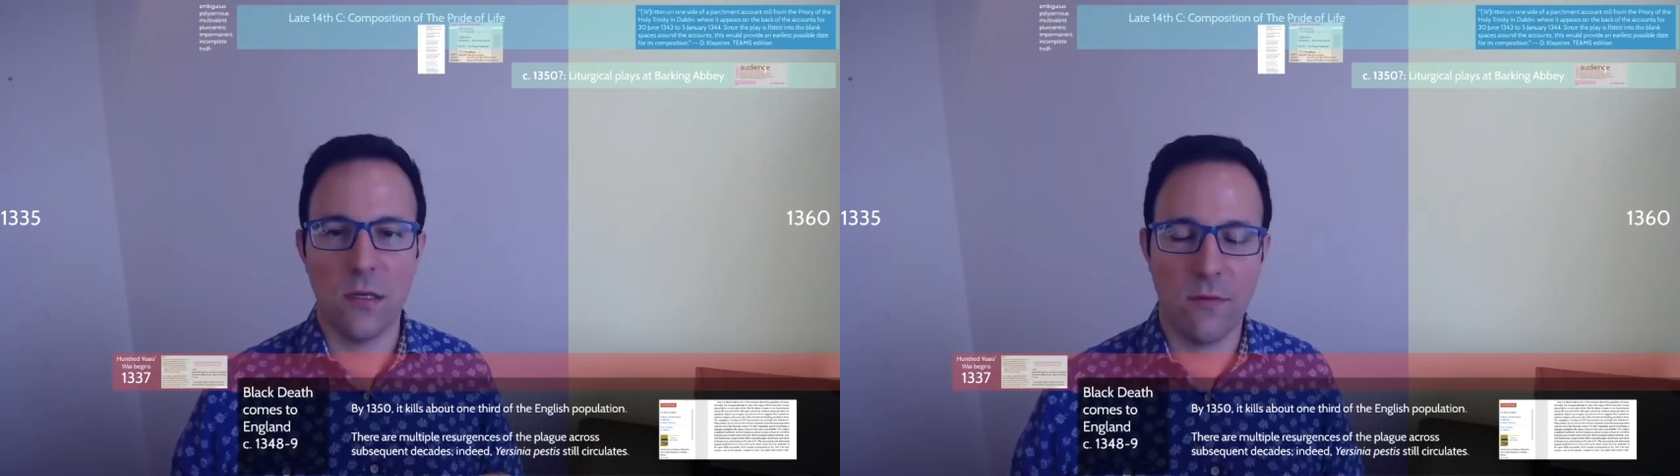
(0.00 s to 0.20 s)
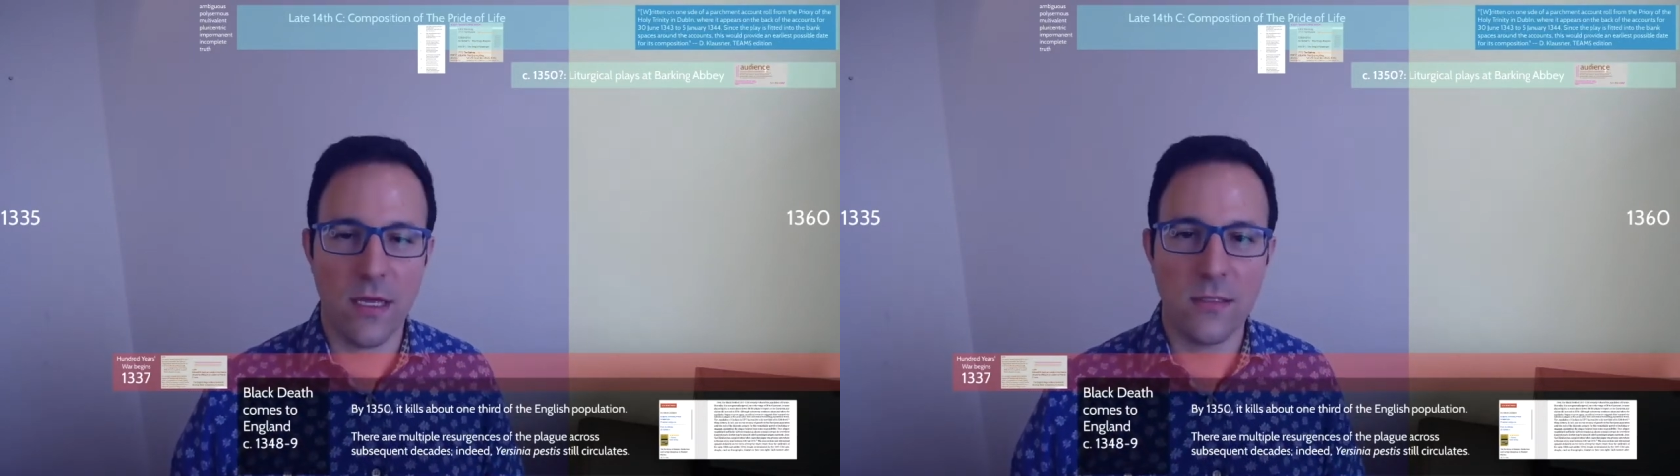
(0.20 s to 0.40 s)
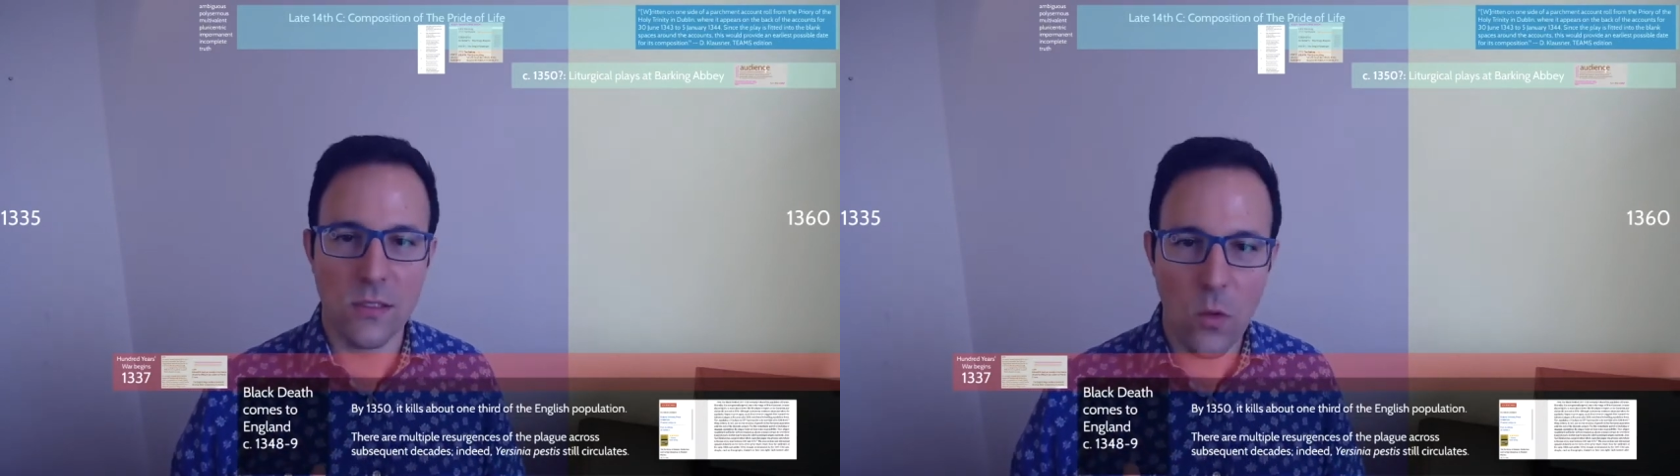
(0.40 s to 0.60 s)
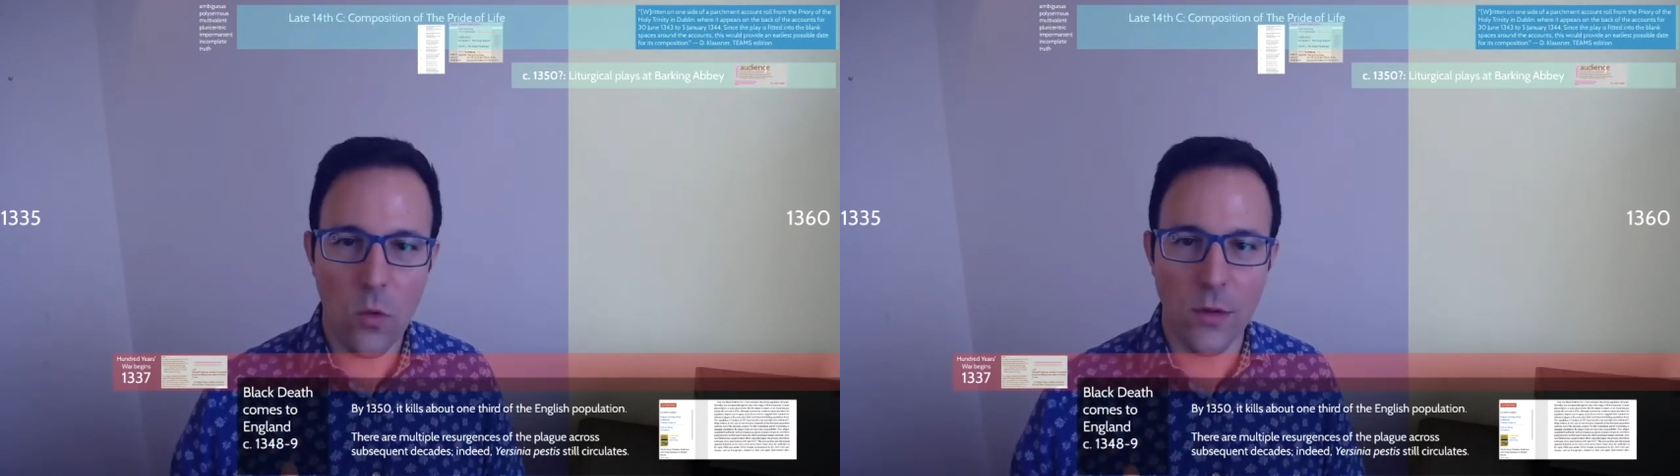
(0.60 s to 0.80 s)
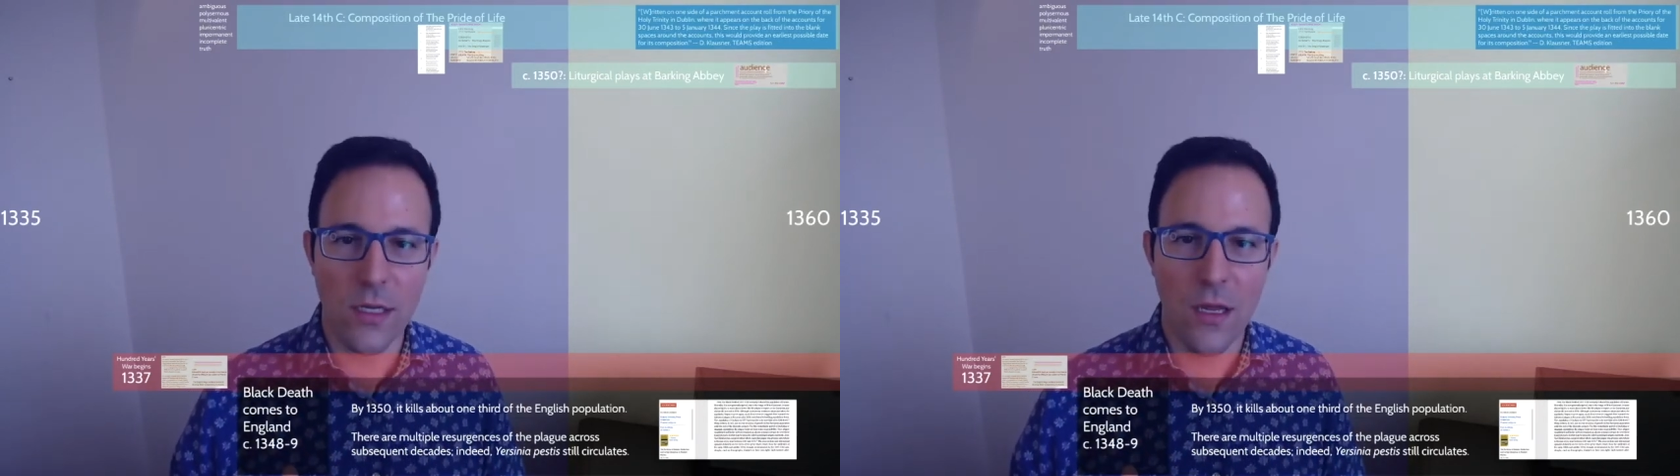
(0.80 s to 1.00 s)
of that
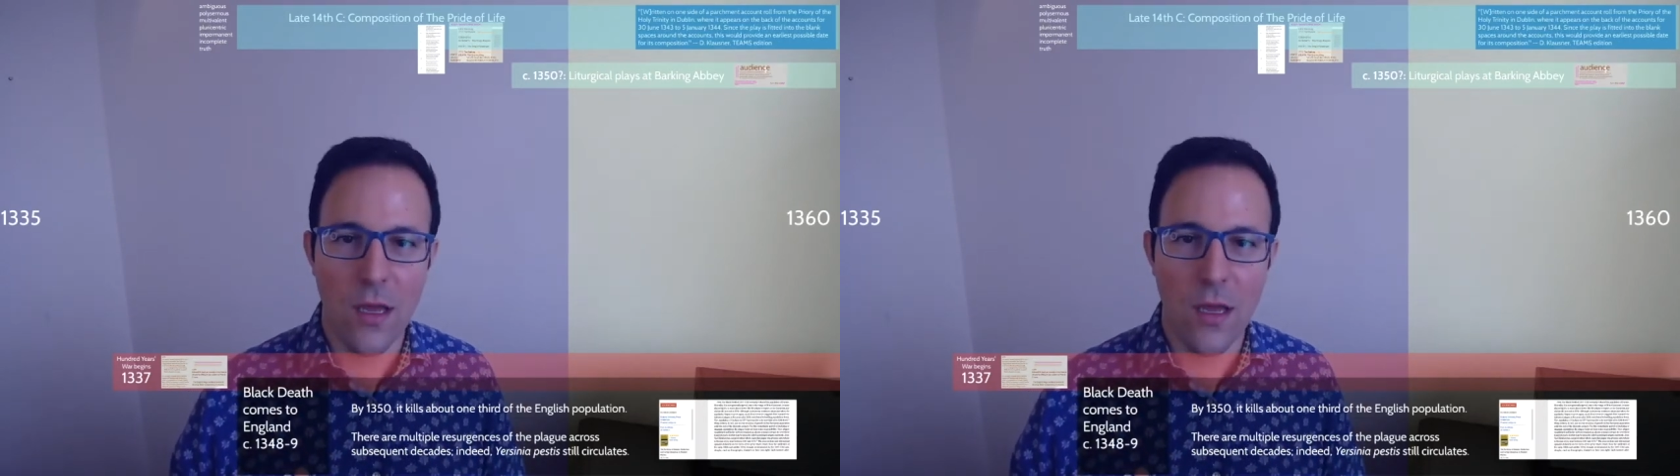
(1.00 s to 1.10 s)
story